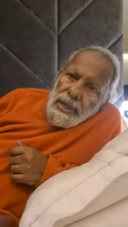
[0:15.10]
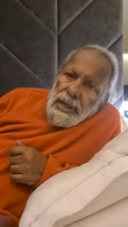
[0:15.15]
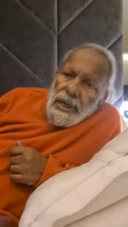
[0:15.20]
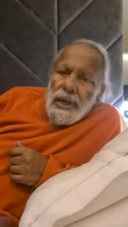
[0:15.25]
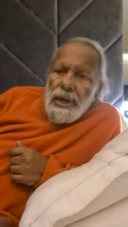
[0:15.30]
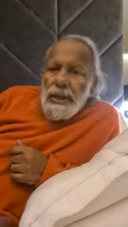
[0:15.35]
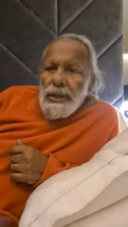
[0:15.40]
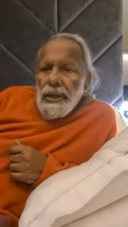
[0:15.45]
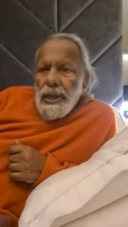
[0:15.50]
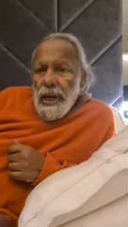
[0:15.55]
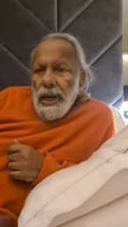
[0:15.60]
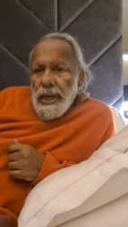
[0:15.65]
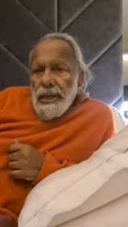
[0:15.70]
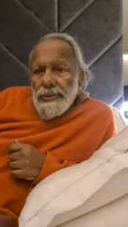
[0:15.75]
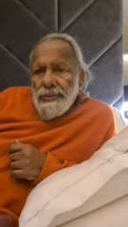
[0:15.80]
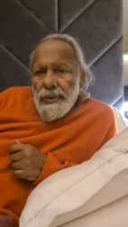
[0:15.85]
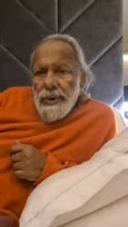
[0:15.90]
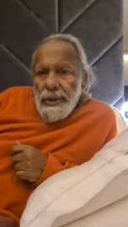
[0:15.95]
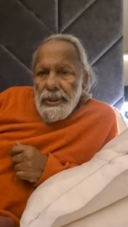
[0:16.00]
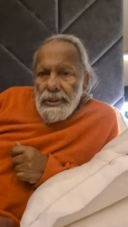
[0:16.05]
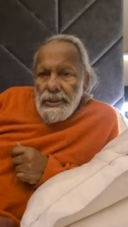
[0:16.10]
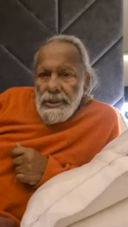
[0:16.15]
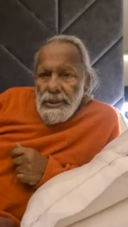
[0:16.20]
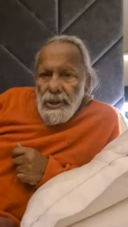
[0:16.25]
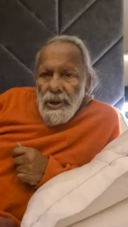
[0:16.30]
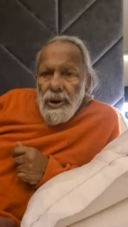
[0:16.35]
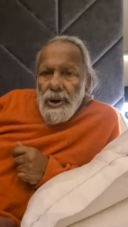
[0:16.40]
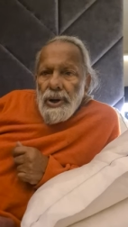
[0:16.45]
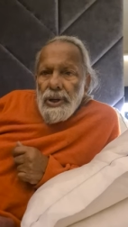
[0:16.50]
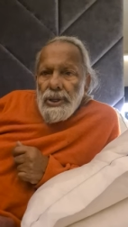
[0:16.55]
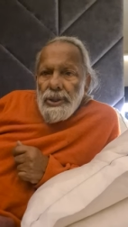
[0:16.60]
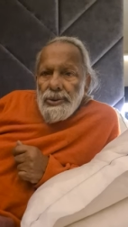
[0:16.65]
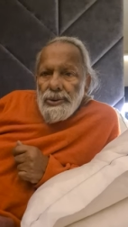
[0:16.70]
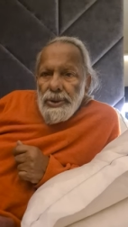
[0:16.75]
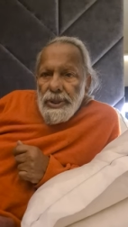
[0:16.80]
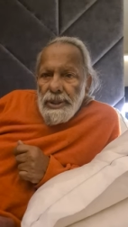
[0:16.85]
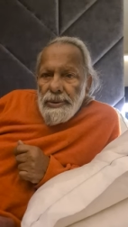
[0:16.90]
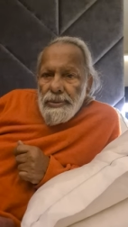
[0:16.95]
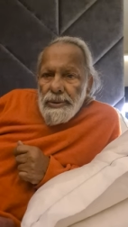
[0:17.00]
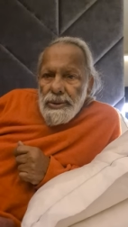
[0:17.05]
and I want all you
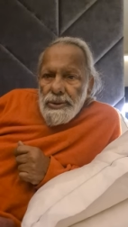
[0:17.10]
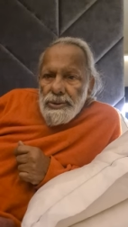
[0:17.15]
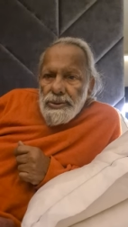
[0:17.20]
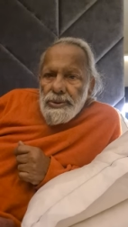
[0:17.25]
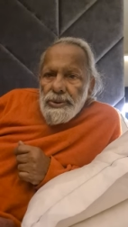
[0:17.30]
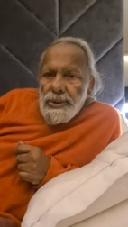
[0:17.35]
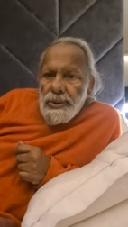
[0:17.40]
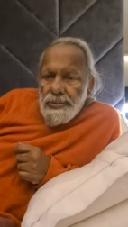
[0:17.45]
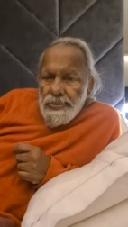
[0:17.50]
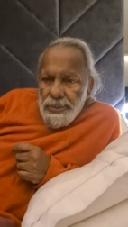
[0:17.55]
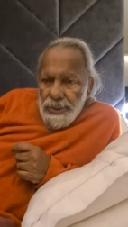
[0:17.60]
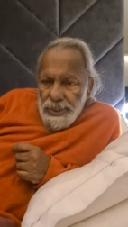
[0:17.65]
live into the